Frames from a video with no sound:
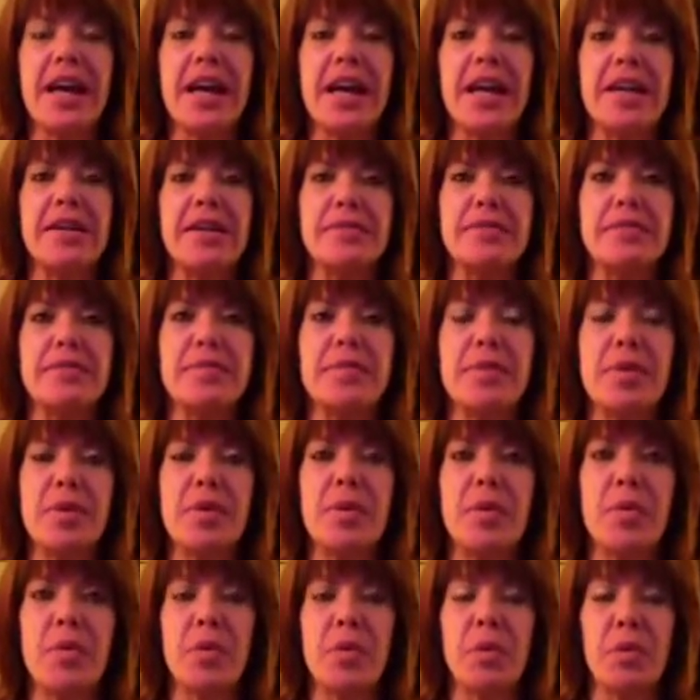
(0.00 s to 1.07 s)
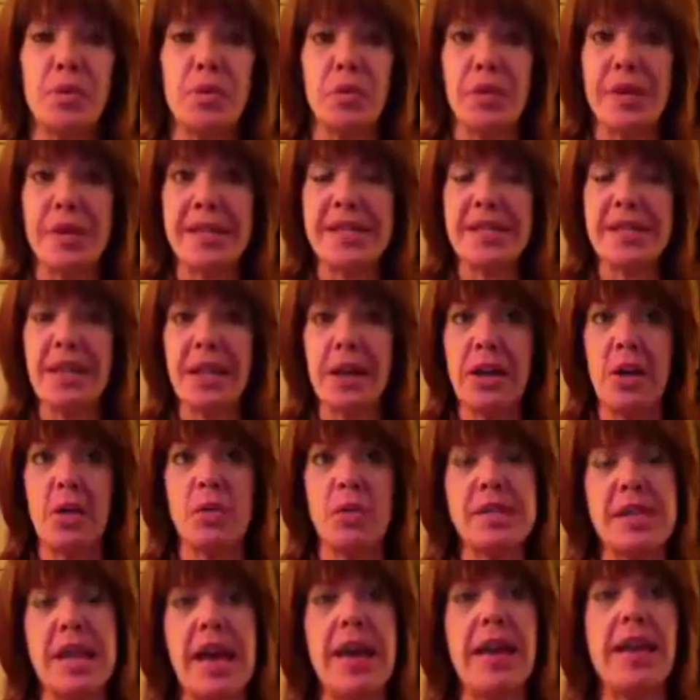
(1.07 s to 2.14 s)
So
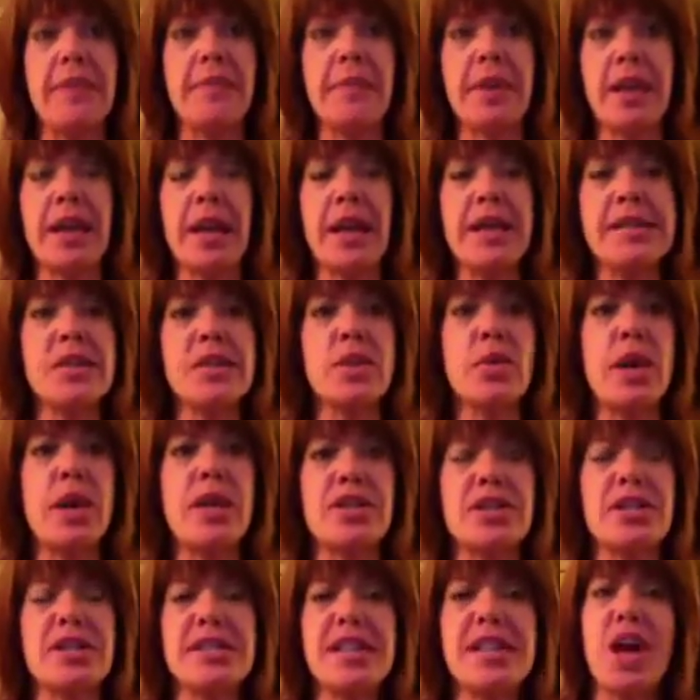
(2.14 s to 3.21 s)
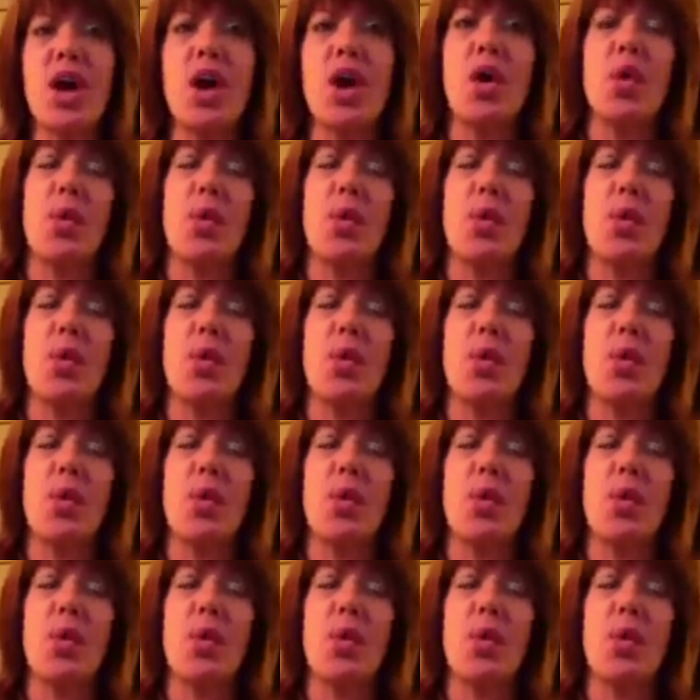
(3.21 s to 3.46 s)
I've been getting lots of questions.